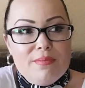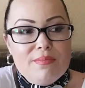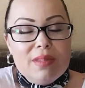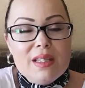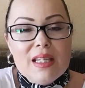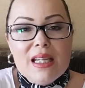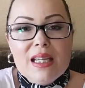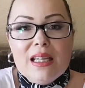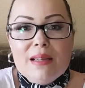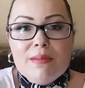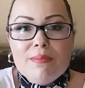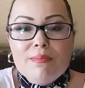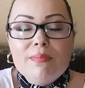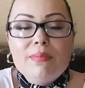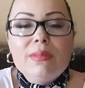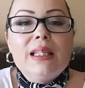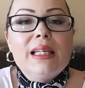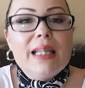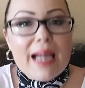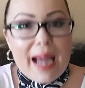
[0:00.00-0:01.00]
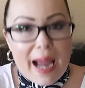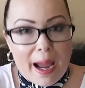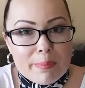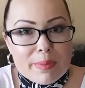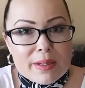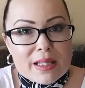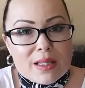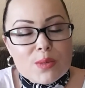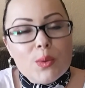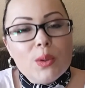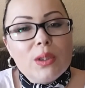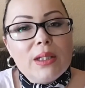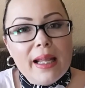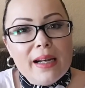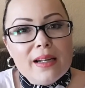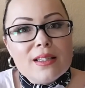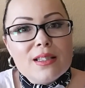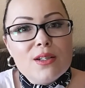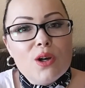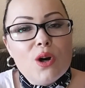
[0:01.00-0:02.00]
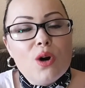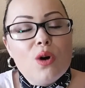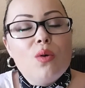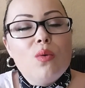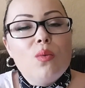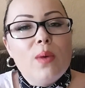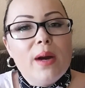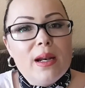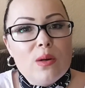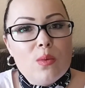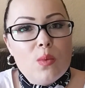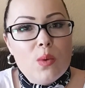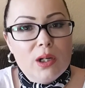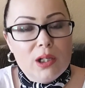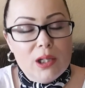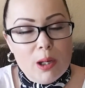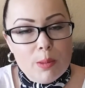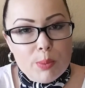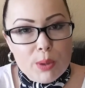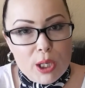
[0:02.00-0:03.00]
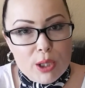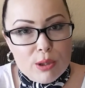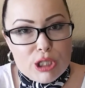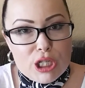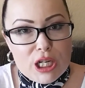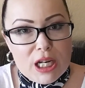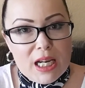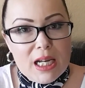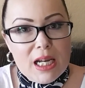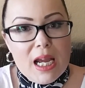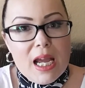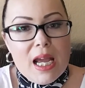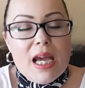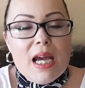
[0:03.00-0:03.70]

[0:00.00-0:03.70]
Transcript: the captains will let us know when we're approaching,